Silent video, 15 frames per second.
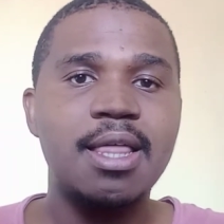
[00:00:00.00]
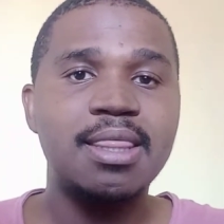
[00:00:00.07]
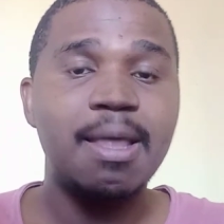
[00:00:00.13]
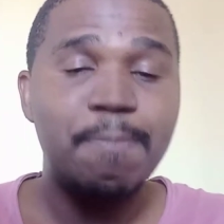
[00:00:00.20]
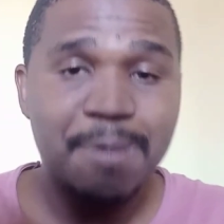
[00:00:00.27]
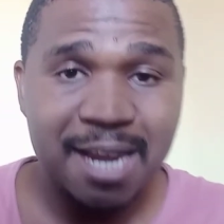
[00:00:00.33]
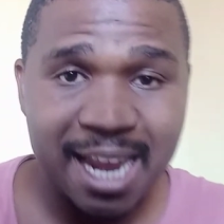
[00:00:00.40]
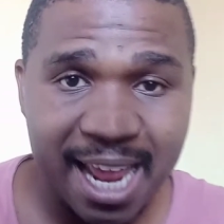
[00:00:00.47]

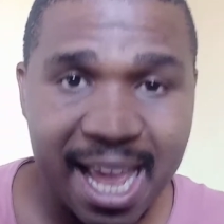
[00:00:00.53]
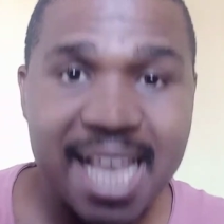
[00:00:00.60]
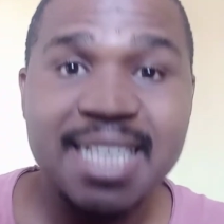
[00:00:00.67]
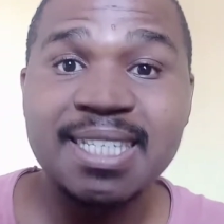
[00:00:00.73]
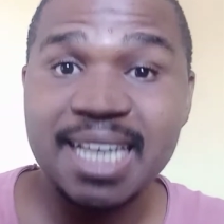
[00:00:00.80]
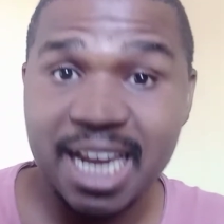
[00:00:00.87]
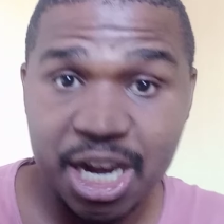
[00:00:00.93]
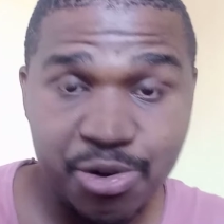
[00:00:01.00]
the player
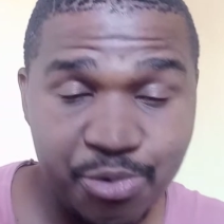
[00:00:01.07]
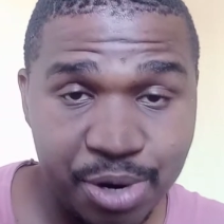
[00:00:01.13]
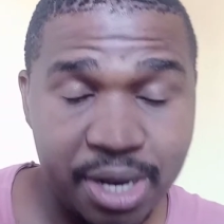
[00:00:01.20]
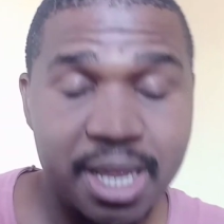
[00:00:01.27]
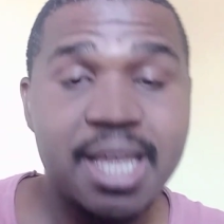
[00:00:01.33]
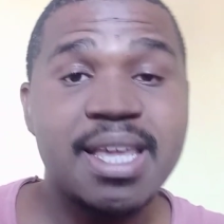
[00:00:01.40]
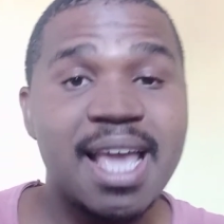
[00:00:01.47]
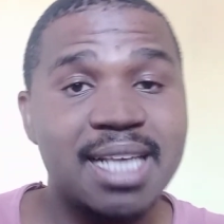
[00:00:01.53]
is
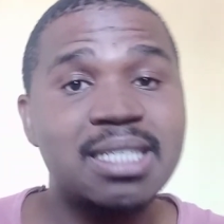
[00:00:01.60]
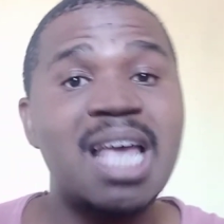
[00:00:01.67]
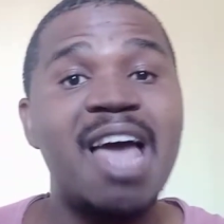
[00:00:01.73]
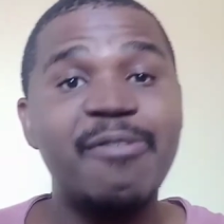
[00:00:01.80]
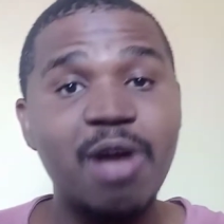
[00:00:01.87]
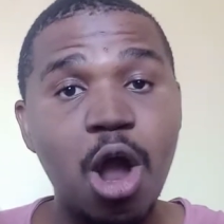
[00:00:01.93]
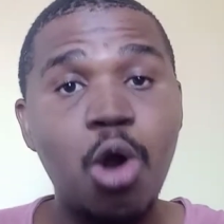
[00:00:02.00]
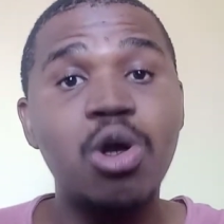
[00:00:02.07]
secondary. Yes,
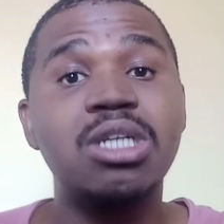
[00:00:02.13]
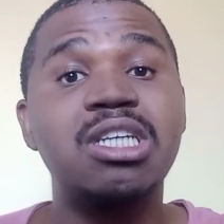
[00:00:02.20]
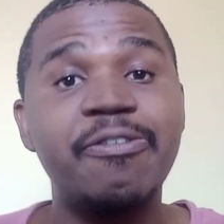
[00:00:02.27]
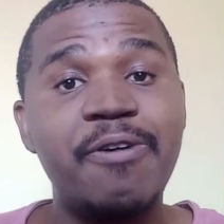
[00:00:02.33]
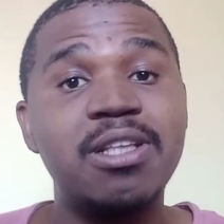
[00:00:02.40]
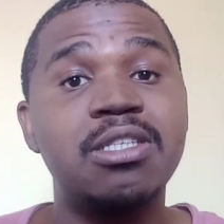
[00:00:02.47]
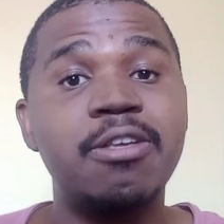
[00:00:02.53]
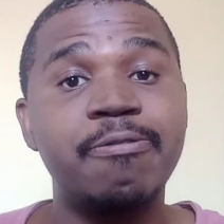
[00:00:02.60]
having a good
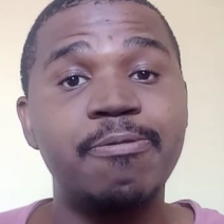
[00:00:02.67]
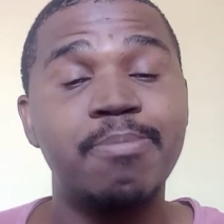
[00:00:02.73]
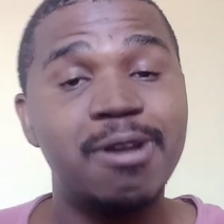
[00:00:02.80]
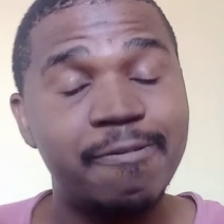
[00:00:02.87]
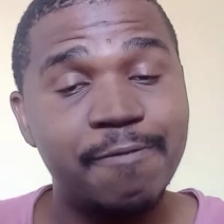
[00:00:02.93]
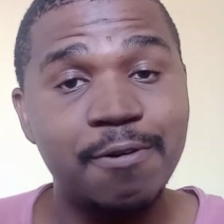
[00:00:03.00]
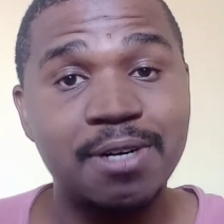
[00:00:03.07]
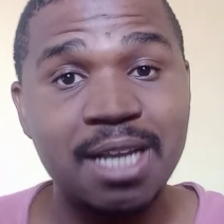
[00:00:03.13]
defensive
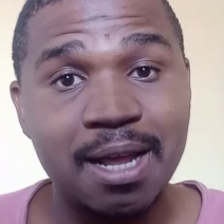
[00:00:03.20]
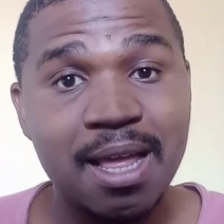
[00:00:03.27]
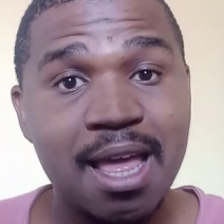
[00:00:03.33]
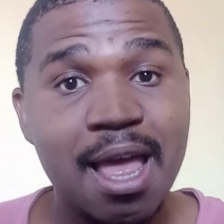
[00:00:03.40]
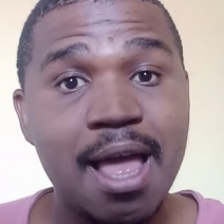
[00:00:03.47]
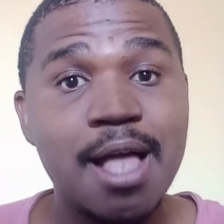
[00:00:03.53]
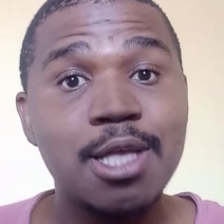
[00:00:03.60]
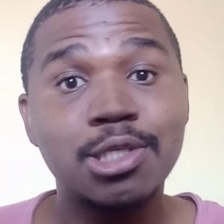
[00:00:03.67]
midfielder
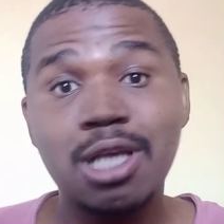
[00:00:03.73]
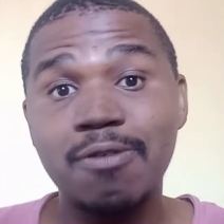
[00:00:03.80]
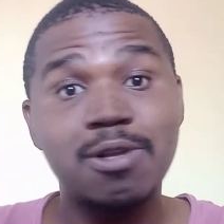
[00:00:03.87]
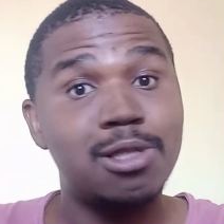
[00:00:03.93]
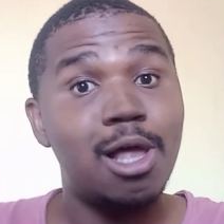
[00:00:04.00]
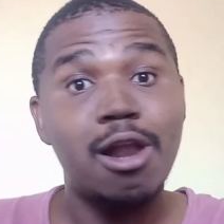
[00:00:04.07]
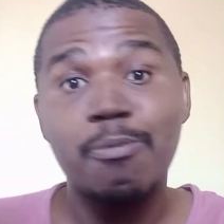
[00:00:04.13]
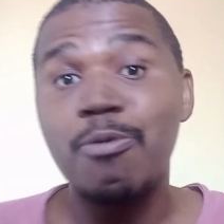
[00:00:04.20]

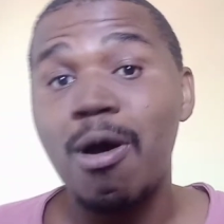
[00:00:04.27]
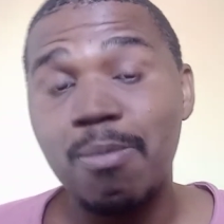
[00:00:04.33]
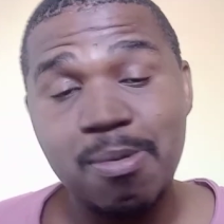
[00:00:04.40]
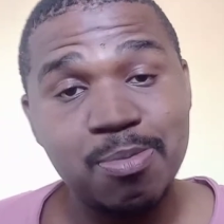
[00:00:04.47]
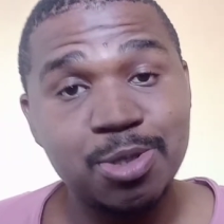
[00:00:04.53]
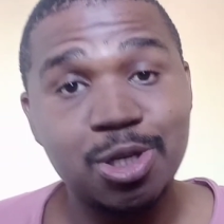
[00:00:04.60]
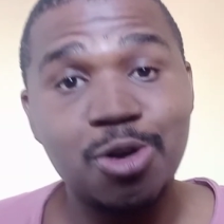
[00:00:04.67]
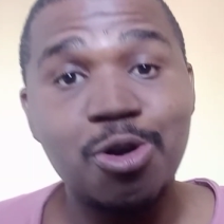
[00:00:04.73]
solves a lot of
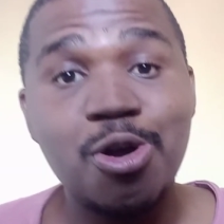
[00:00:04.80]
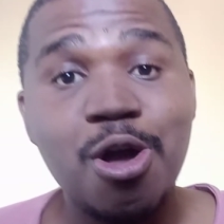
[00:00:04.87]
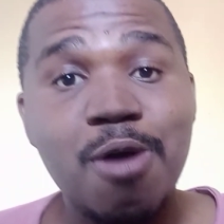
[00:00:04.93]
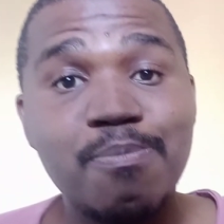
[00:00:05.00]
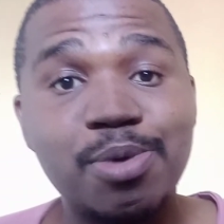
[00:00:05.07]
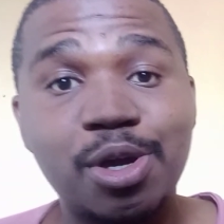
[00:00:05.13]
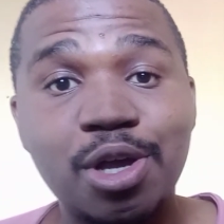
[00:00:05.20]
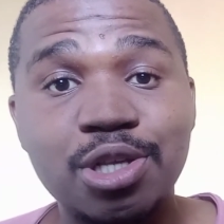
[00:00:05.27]
problems, you know,
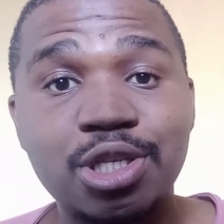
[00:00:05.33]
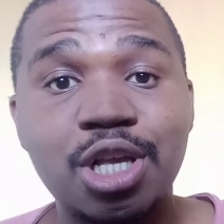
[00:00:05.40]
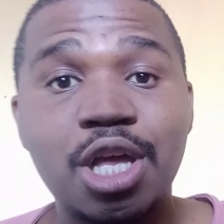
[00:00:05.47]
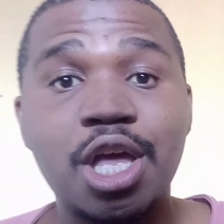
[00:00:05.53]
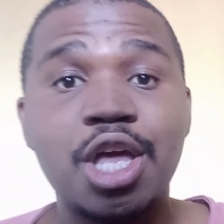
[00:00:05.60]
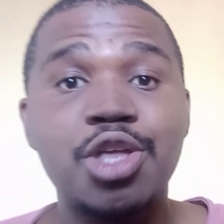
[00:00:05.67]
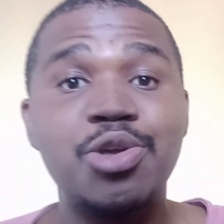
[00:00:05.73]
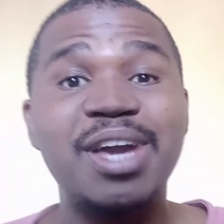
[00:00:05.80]
because
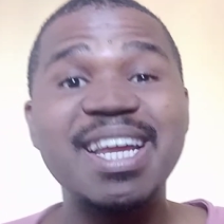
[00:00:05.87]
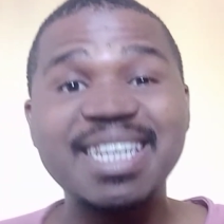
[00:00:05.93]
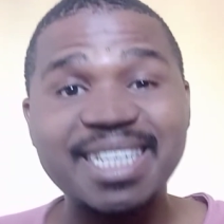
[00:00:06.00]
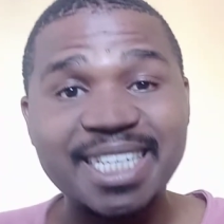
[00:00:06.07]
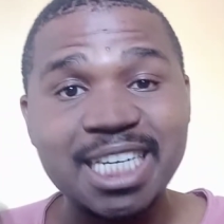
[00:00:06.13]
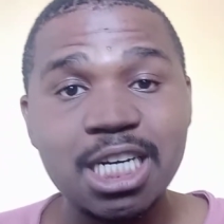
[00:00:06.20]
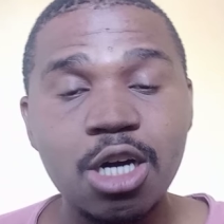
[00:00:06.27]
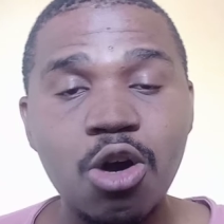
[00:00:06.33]
you can
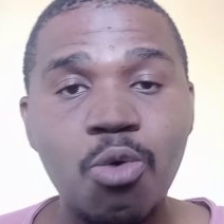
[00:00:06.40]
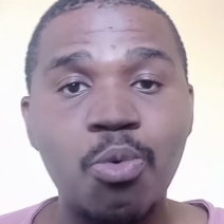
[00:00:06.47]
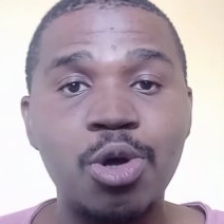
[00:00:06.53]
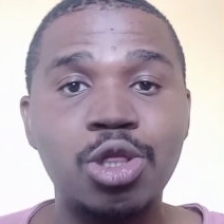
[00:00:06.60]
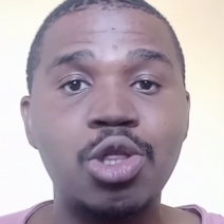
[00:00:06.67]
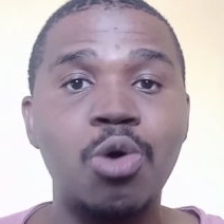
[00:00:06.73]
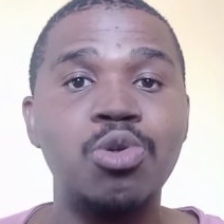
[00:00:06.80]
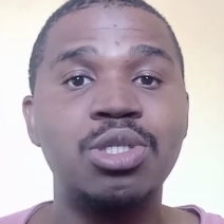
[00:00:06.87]
deal
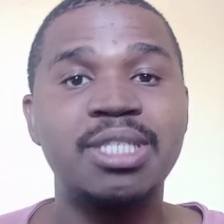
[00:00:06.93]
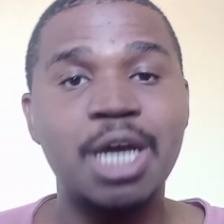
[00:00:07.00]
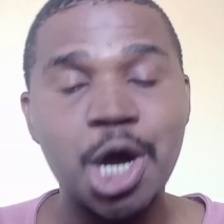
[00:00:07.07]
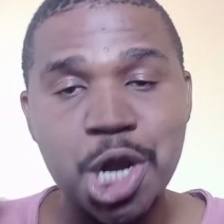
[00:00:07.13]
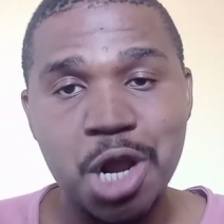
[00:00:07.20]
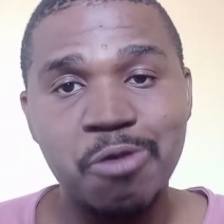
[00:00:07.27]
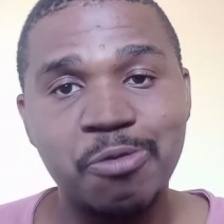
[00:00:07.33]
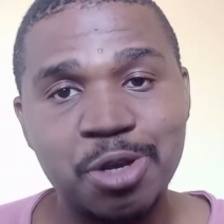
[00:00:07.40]
with those
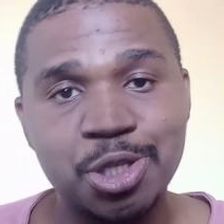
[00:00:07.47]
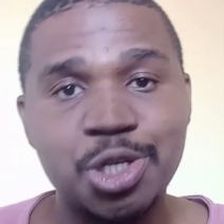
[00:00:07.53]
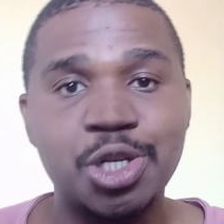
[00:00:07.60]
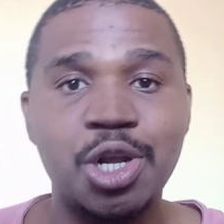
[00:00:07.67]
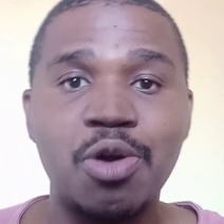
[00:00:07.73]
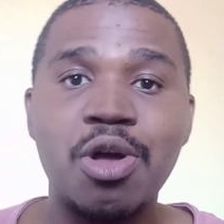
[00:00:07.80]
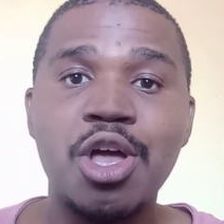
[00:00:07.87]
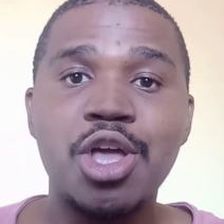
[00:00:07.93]
turnovers,
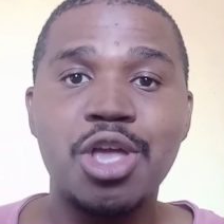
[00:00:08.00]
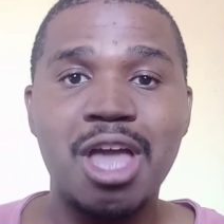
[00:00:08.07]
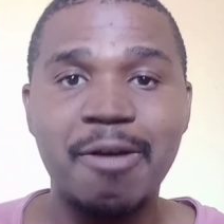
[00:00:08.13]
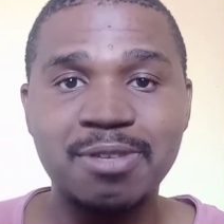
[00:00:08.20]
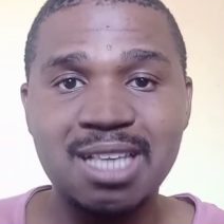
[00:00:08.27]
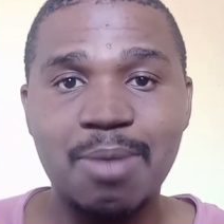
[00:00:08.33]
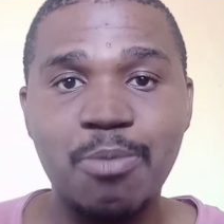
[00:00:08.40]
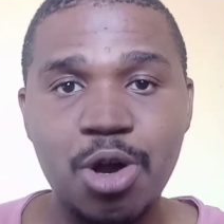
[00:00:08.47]
you know. You
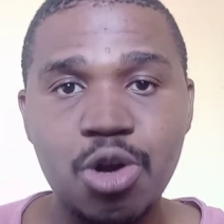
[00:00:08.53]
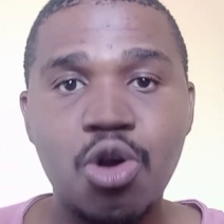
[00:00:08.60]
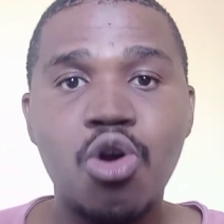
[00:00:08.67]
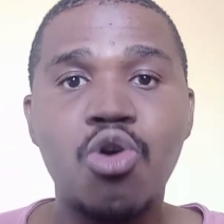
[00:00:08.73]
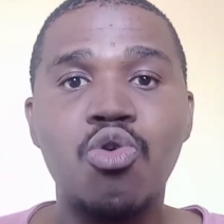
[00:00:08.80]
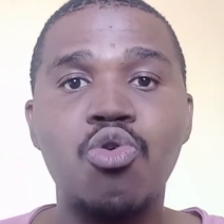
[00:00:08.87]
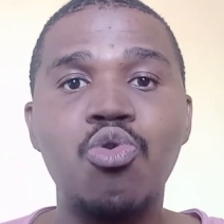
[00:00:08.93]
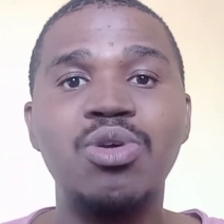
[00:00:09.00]
have someone
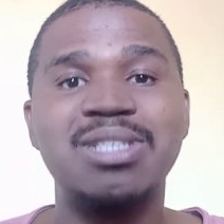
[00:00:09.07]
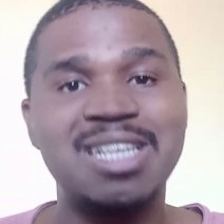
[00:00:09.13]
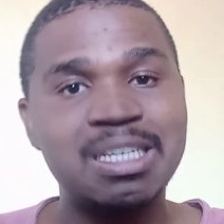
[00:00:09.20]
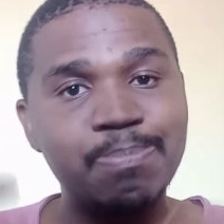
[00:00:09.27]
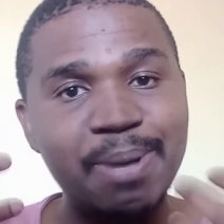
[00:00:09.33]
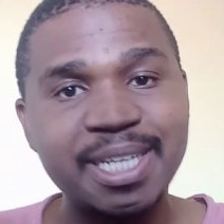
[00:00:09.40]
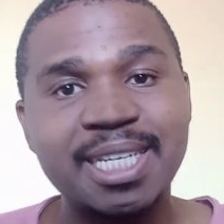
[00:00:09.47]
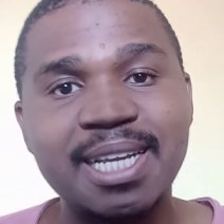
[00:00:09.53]
who is a
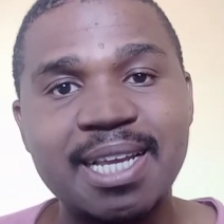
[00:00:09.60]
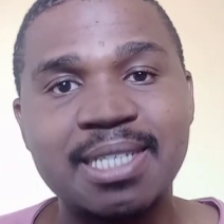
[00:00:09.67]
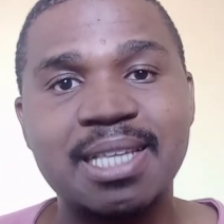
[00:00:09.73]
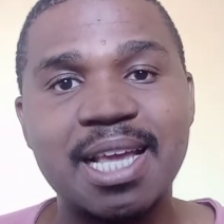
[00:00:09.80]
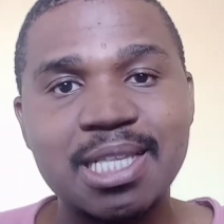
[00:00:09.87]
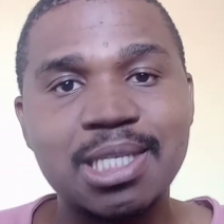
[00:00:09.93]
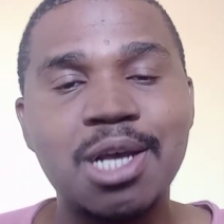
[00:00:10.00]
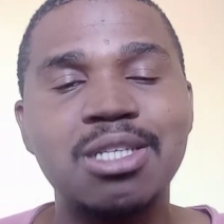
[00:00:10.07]

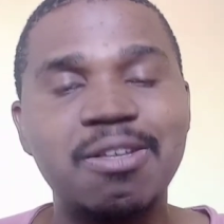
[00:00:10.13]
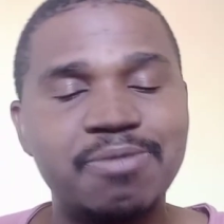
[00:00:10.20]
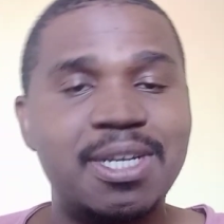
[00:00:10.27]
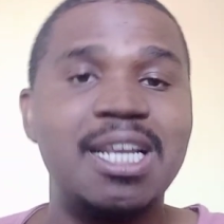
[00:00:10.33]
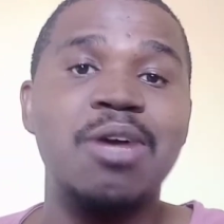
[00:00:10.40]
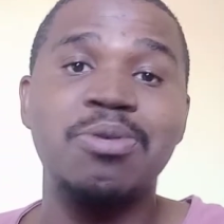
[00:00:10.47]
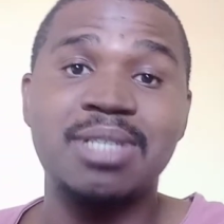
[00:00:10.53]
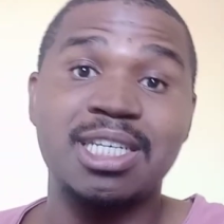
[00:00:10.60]
specialist in terms of
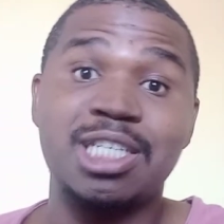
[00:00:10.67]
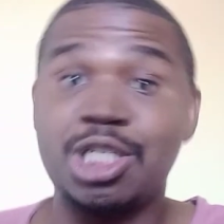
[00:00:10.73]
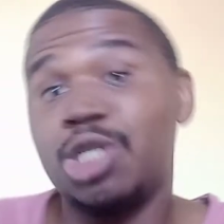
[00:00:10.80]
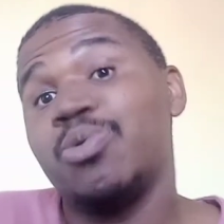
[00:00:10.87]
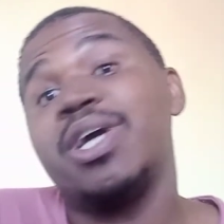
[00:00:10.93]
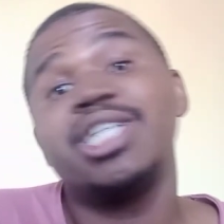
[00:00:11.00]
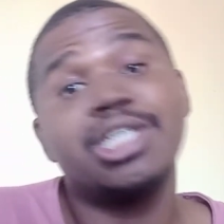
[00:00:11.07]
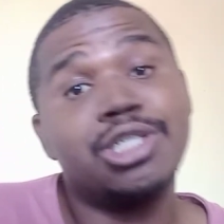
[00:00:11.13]
dealing with such
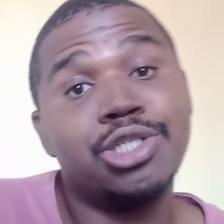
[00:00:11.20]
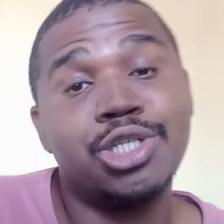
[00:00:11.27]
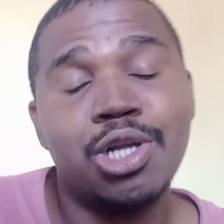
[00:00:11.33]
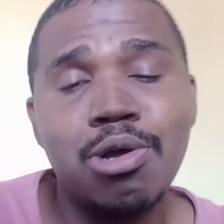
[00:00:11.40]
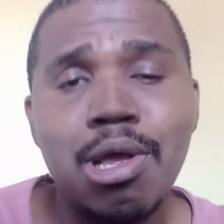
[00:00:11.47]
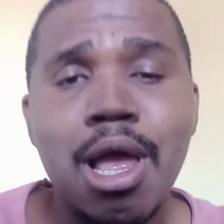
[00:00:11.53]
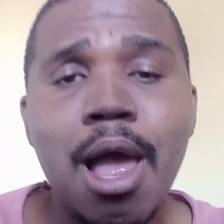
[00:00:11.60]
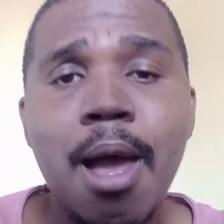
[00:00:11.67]
situations, you
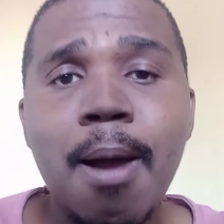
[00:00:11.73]
know.